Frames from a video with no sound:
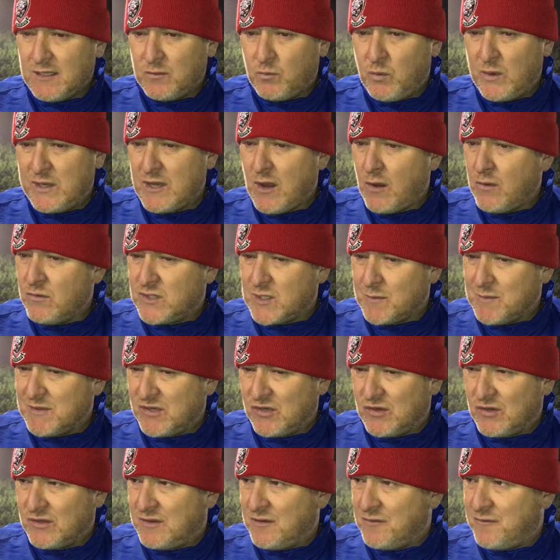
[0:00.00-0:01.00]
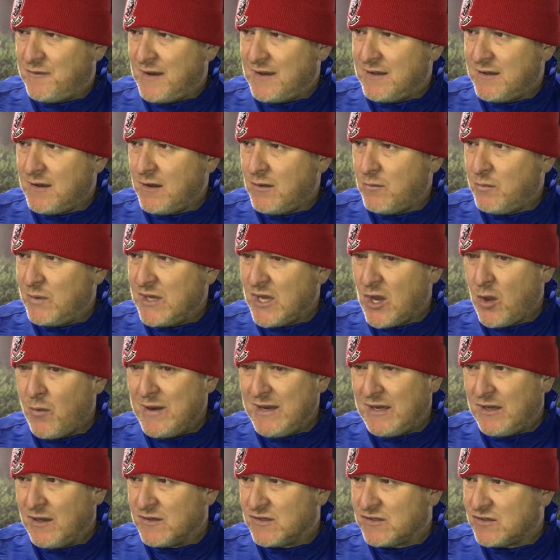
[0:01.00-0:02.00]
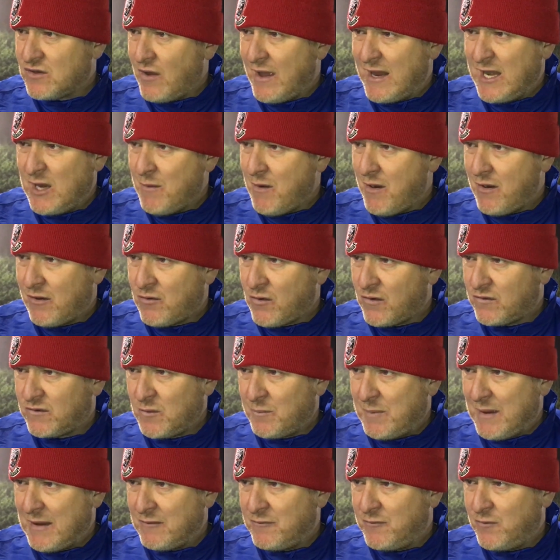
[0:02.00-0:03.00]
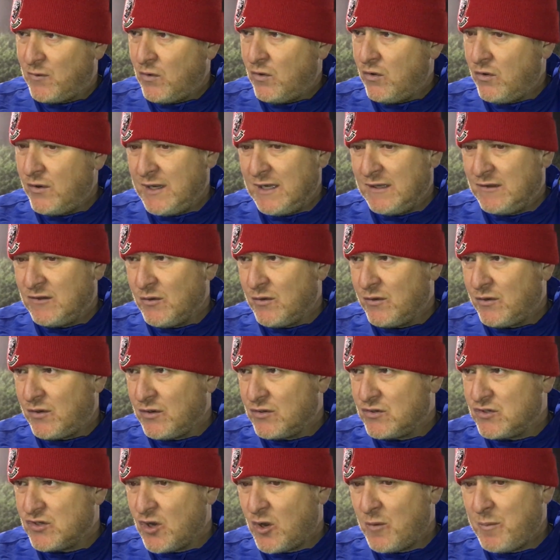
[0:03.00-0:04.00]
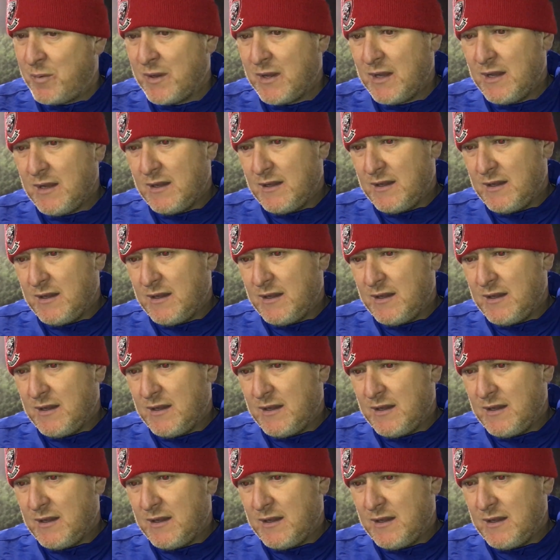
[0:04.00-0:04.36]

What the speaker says: We know Jimmy's a good defender. We know he could slot anywhere across the back 4, and he'd do a good job.